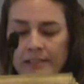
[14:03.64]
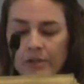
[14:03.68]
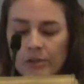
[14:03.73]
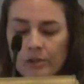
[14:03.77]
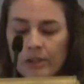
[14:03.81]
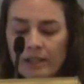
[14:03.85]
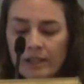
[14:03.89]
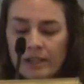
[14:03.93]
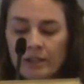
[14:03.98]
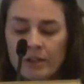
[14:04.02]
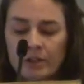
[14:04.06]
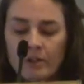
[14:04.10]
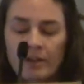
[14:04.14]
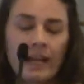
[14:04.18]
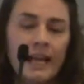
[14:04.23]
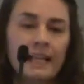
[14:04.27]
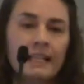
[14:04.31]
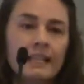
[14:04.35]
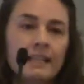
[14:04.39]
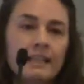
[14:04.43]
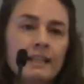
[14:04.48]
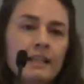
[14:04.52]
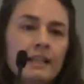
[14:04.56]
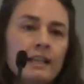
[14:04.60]
need to hear
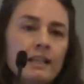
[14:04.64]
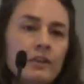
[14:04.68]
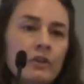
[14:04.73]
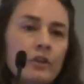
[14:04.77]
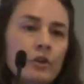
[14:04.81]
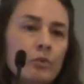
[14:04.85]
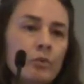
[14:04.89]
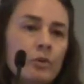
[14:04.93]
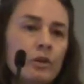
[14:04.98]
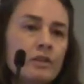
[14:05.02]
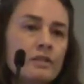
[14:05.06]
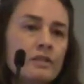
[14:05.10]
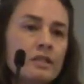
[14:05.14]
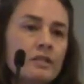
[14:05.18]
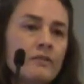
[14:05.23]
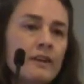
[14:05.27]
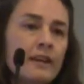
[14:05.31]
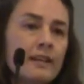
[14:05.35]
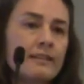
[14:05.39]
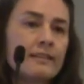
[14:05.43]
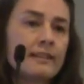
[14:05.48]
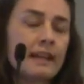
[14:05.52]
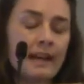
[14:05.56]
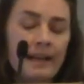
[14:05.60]
and heed the words of
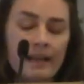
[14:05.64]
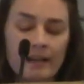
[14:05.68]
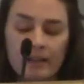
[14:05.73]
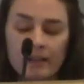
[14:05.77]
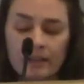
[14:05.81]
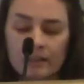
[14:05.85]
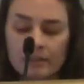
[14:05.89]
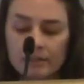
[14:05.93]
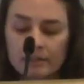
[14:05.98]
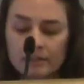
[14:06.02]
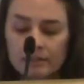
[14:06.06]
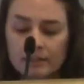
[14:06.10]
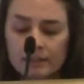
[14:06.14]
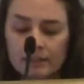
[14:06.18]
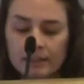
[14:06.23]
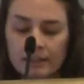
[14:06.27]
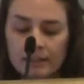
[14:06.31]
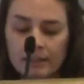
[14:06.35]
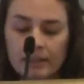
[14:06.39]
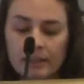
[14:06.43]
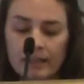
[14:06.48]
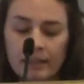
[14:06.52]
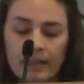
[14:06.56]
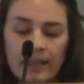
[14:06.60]
Isaiah.
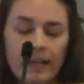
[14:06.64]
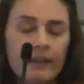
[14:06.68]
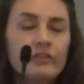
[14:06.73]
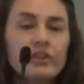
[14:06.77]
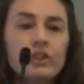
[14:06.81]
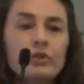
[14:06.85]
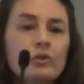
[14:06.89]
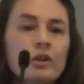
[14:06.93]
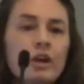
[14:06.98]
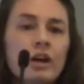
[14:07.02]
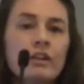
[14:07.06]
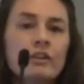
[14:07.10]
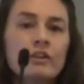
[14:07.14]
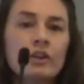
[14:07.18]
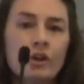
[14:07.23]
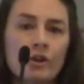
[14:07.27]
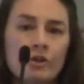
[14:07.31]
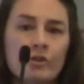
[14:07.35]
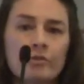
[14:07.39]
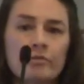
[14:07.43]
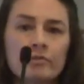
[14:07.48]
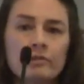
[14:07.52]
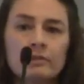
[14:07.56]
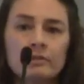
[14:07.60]
Have you not
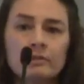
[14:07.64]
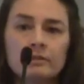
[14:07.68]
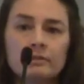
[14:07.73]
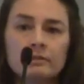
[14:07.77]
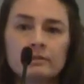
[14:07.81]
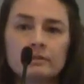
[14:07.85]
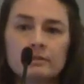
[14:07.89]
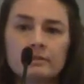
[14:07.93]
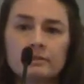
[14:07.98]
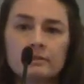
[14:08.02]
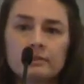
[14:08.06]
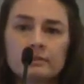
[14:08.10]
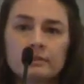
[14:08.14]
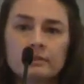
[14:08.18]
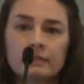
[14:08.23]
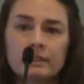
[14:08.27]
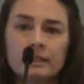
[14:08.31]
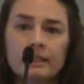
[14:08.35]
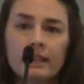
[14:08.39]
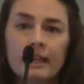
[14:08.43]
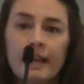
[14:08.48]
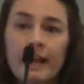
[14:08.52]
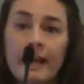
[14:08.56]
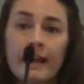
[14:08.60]
known?
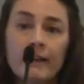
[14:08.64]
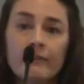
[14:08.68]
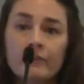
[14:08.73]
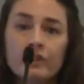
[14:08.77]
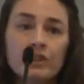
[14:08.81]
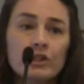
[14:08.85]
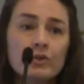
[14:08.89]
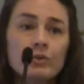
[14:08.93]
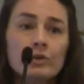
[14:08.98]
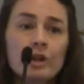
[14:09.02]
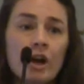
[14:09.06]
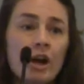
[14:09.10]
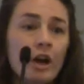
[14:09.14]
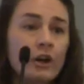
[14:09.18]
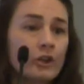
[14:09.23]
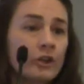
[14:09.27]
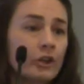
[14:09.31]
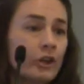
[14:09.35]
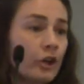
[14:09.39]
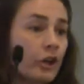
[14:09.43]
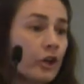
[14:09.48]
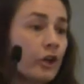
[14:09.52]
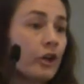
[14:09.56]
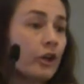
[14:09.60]
Have you
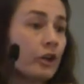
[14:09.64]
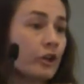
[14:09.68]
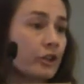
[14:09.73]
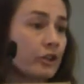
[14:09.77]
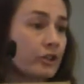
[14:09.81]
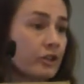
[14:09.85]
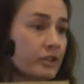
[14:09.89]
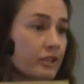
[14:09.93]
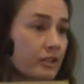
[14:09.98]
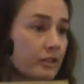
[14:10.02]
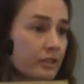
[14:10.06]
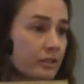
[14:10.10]
not heard?